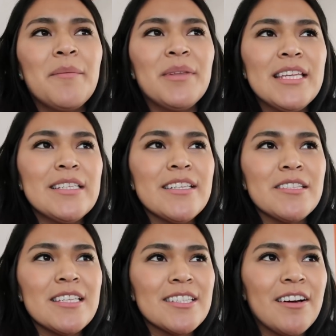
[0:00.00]
but this
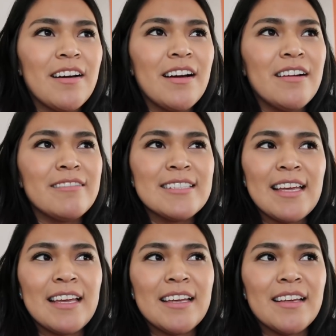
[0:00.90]
is this car was
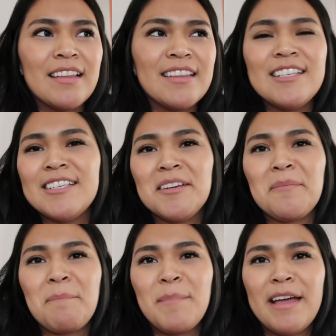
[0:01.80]
like
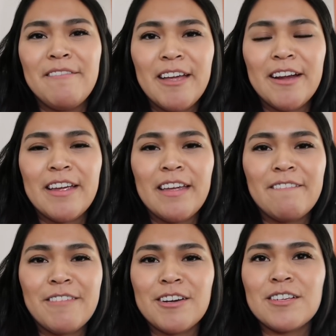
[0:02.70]
legit my very
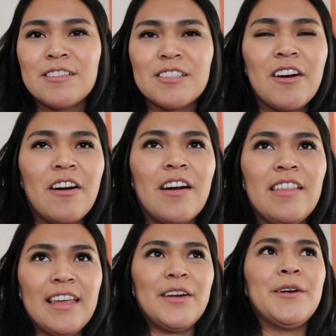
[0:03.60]
first car,
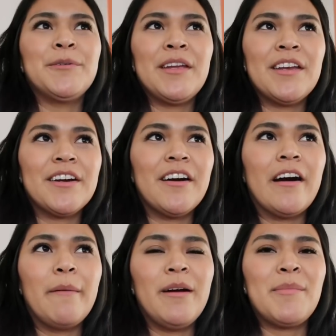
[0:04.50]
like owning a
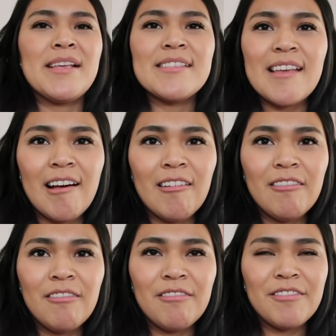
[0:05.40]
car by
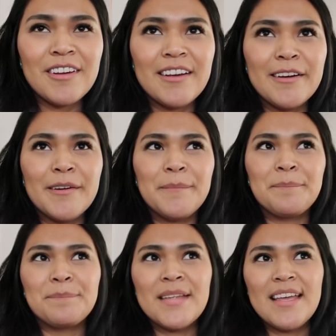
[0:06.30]
myself.
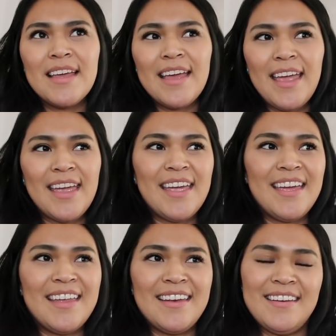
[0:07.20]
Um,
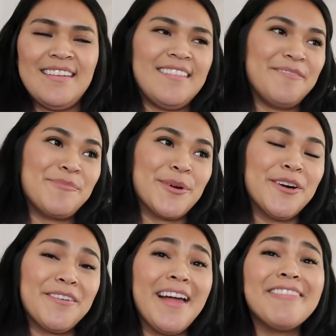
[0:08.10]
and
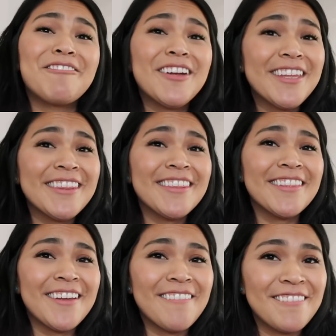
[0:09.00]
bro, I freaking
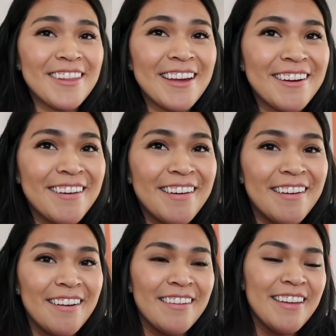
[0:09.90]
love that
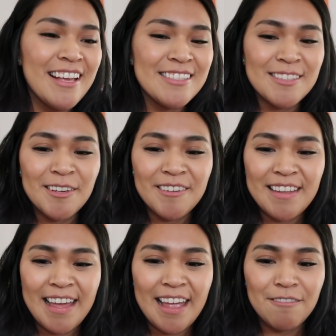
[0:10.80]
car. You guys know
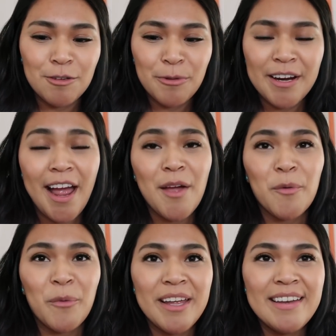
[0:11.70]
that everywhere I
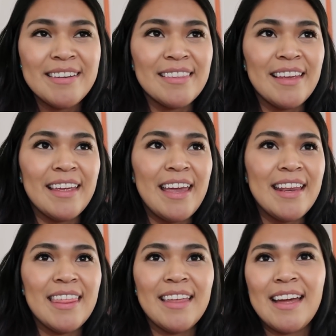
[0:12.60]
went and like
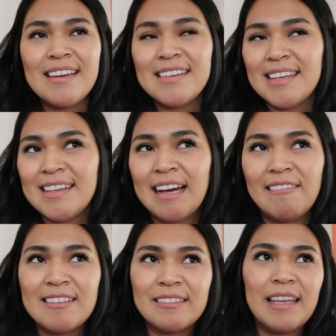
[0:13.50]
anything I did, I
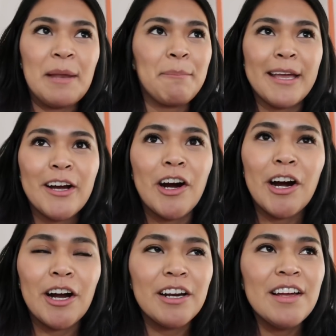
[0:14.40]
was in my
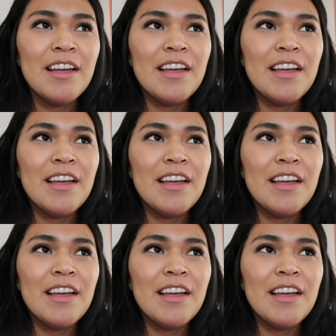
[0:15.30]
car